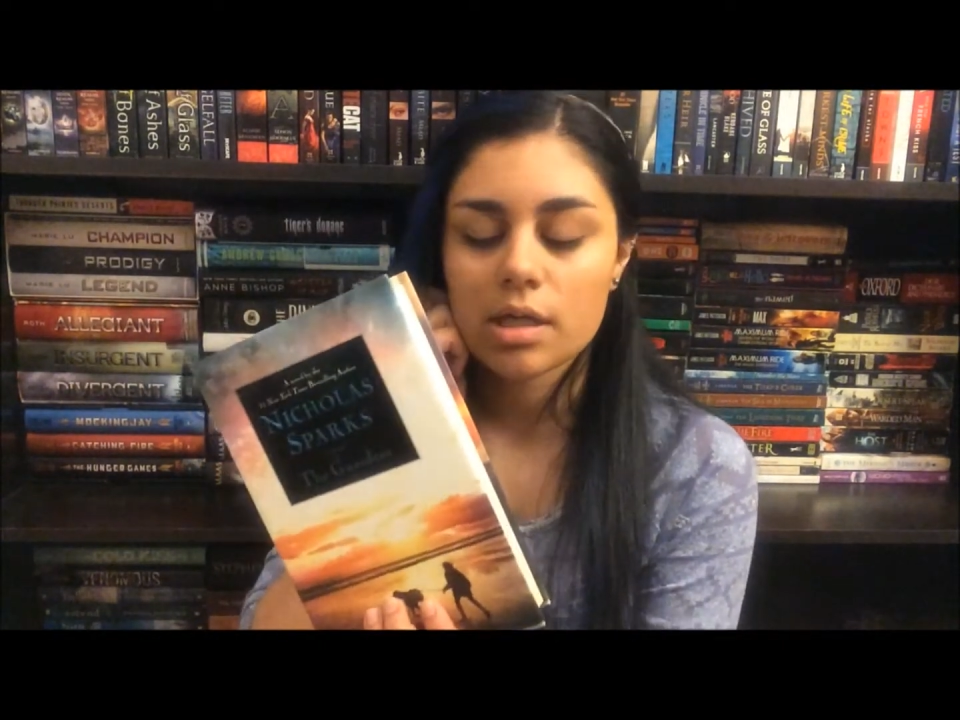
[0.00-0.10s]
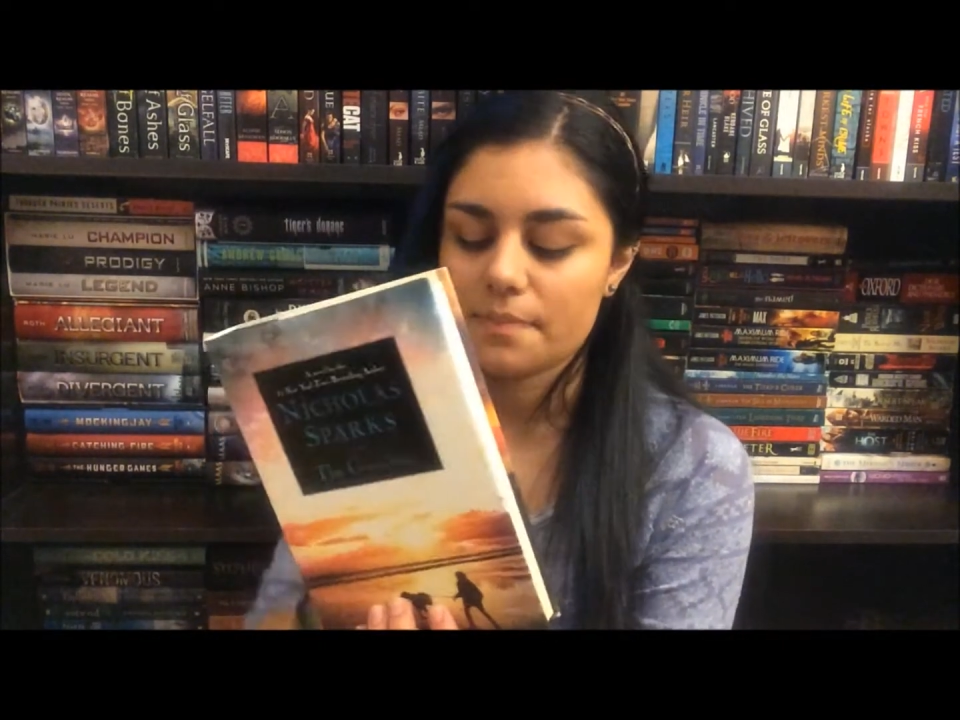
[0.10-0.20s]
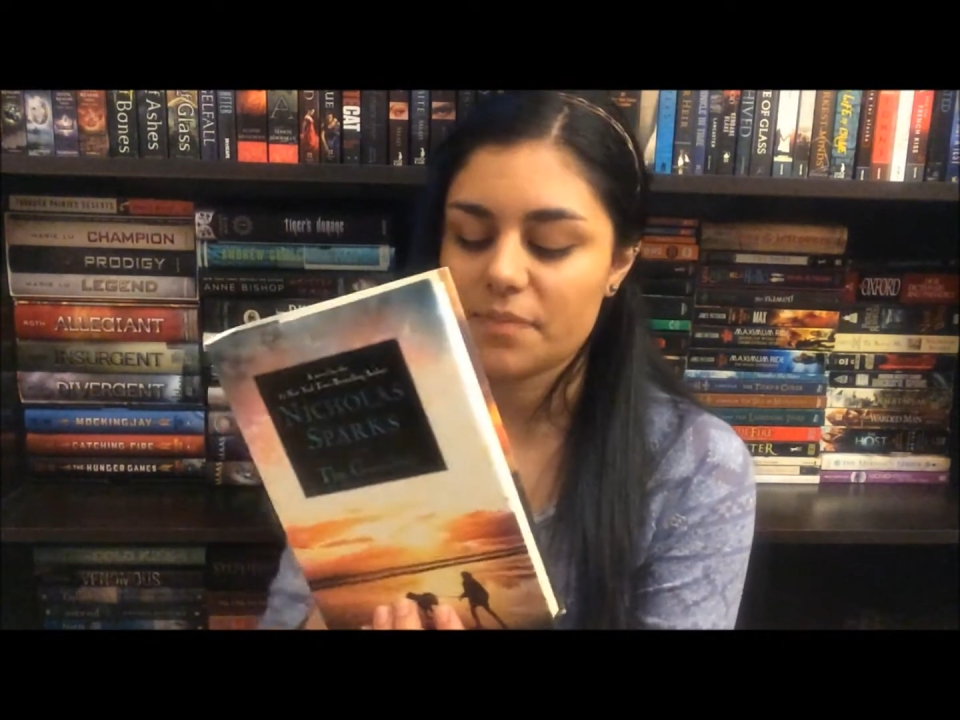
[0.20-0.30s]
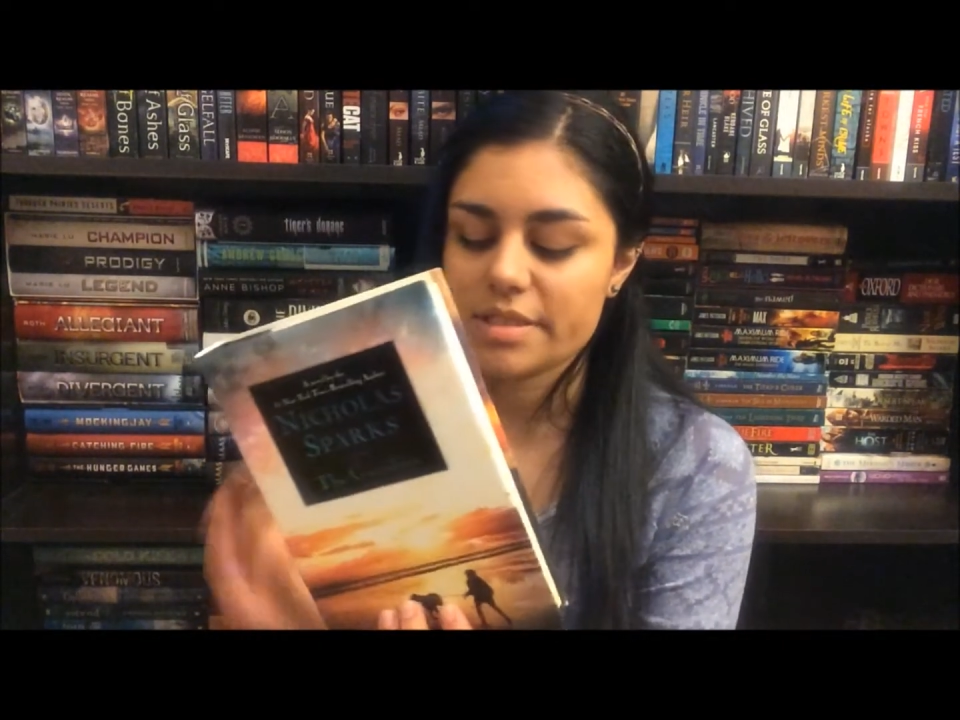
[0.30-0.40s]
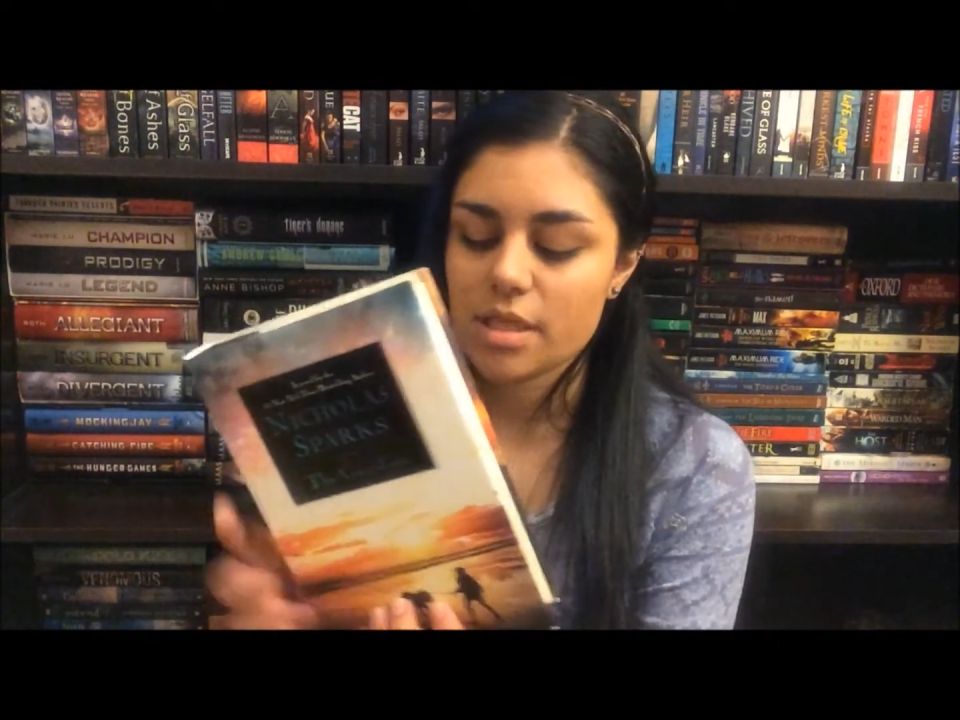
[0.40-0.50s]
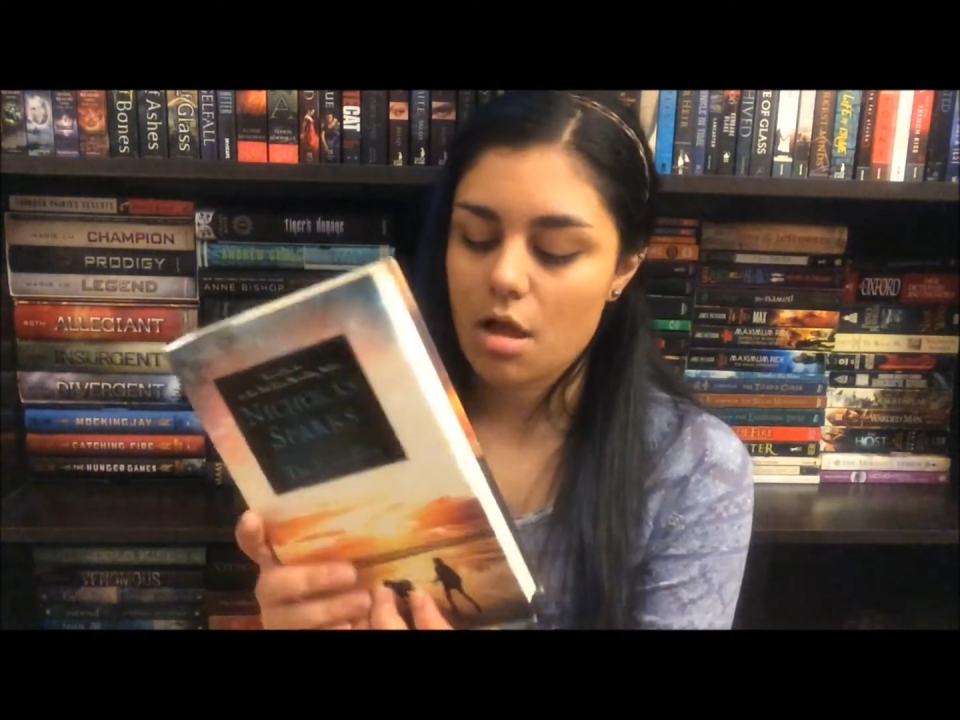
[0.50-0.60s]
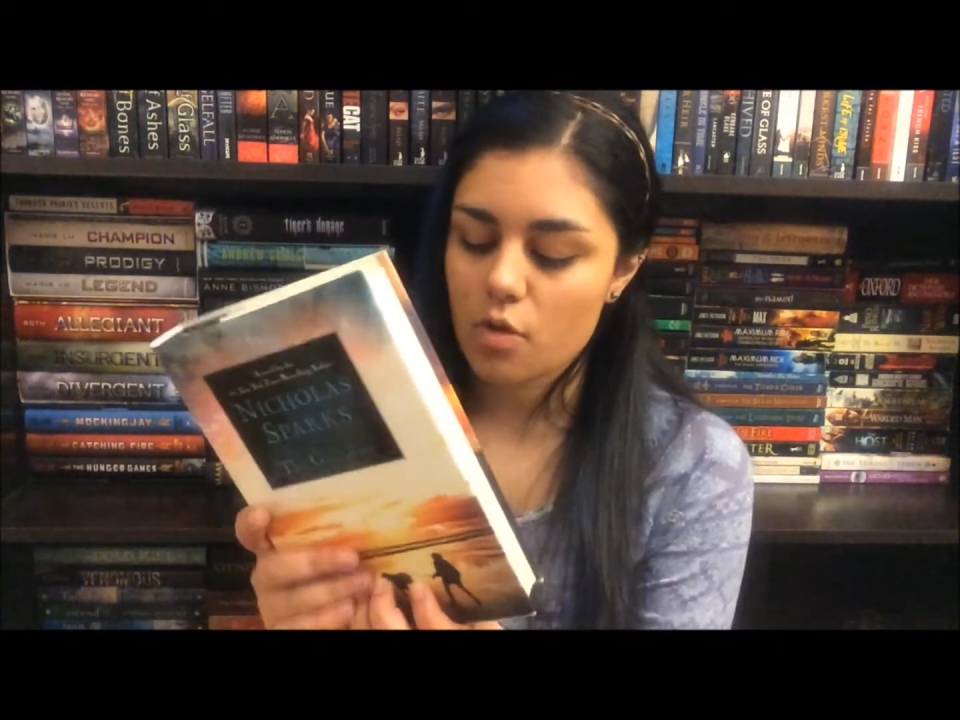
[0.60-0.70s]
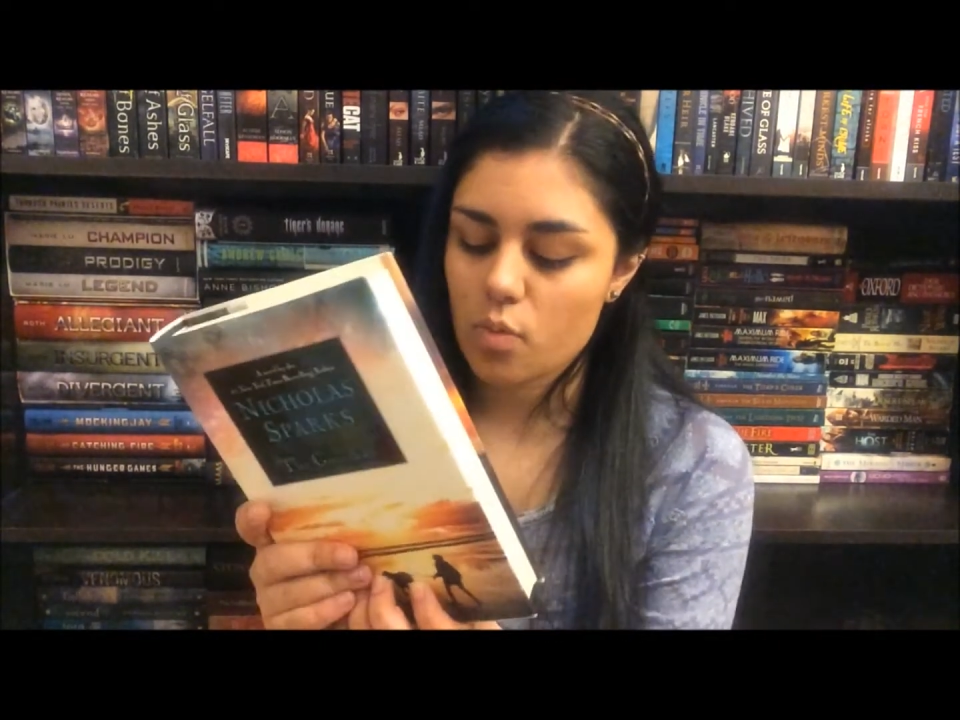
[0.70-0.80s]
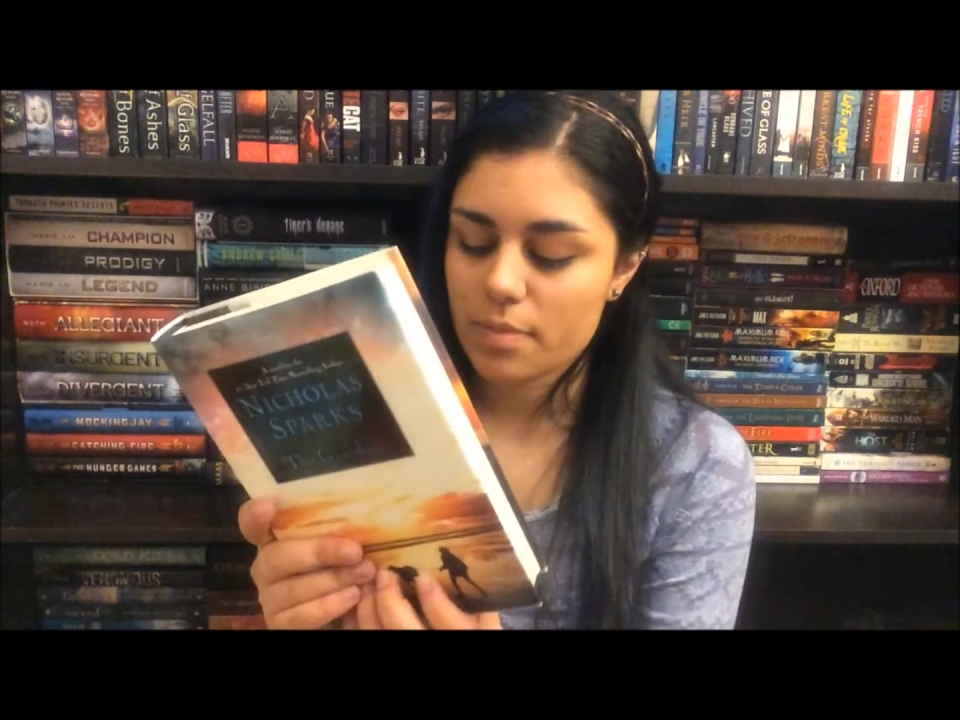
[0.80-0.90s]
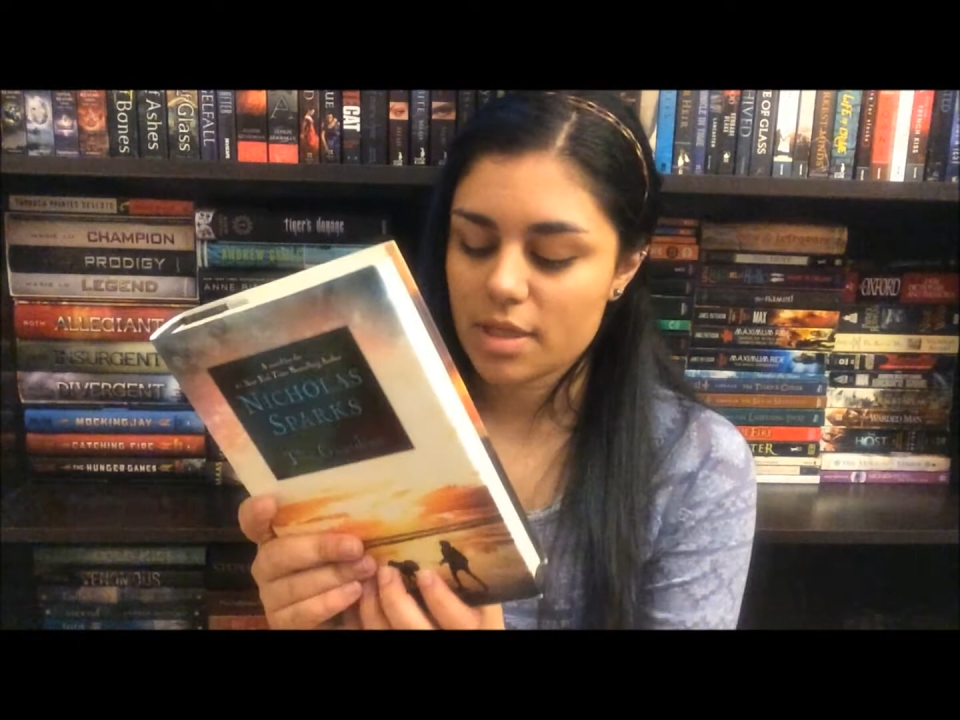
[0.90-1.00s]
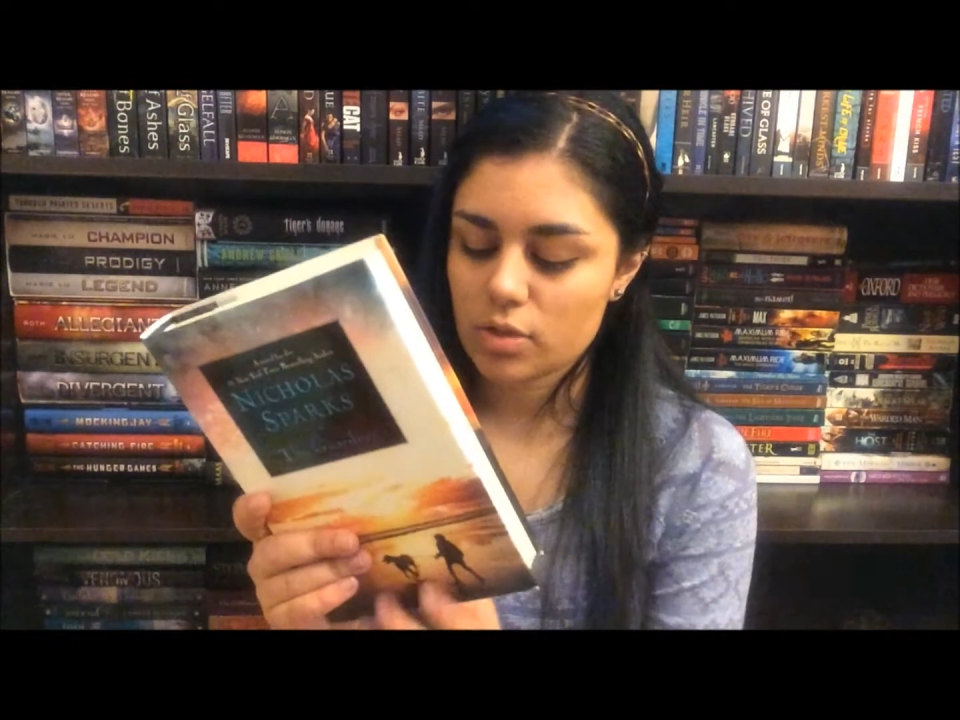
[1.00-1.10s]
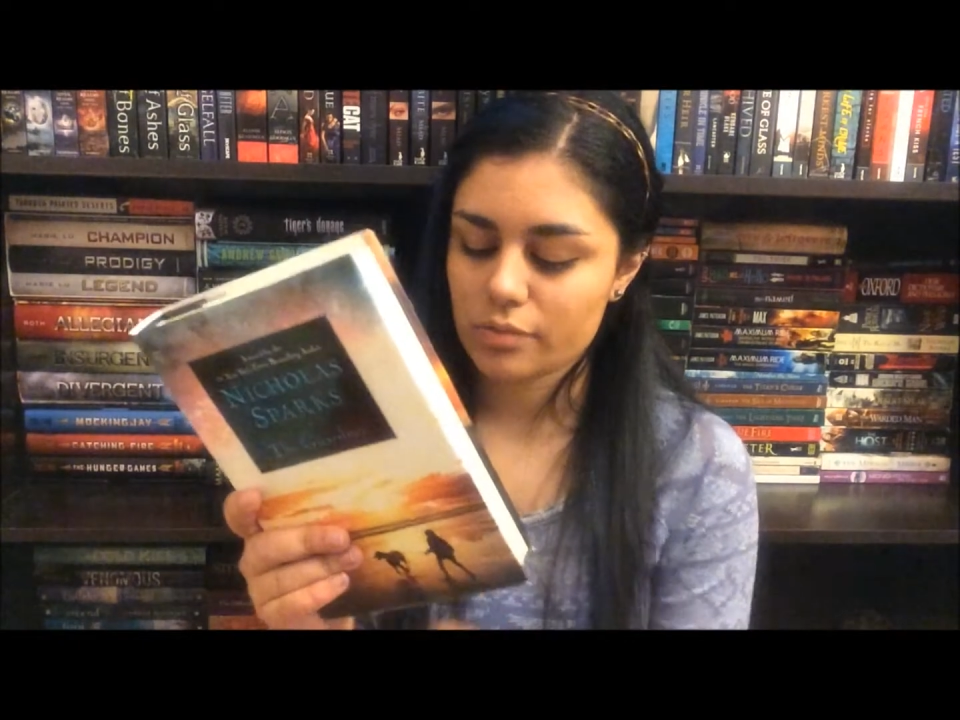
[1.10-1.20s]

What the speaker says: this young woman